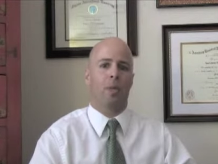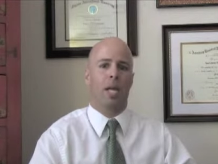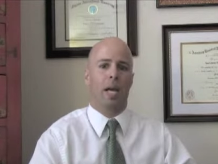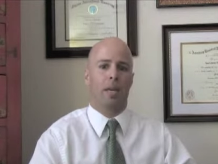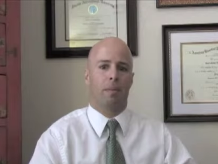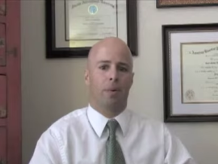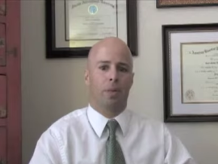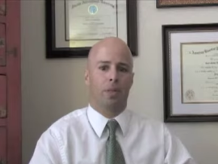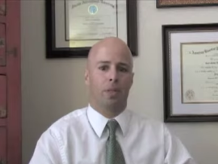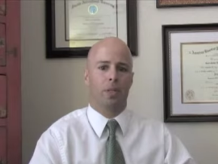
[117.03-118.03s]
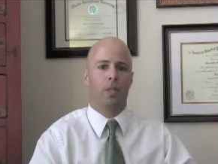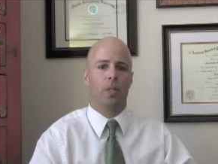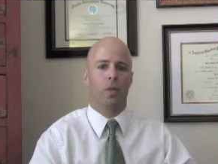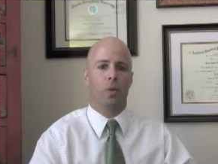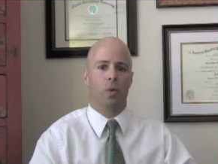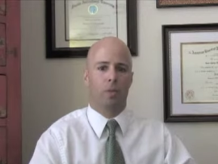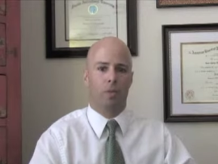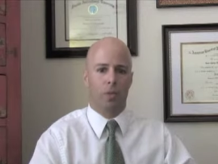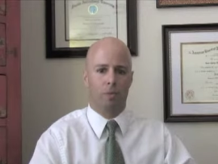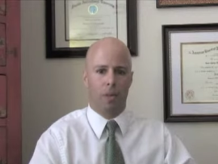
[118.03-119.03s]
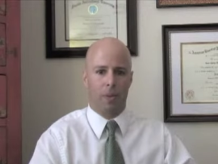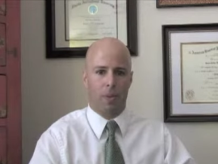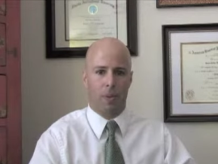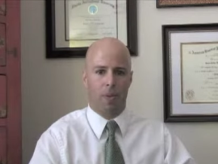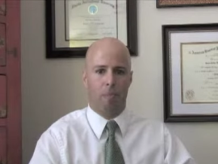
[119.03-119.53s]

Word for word: and a person who is abusing methadone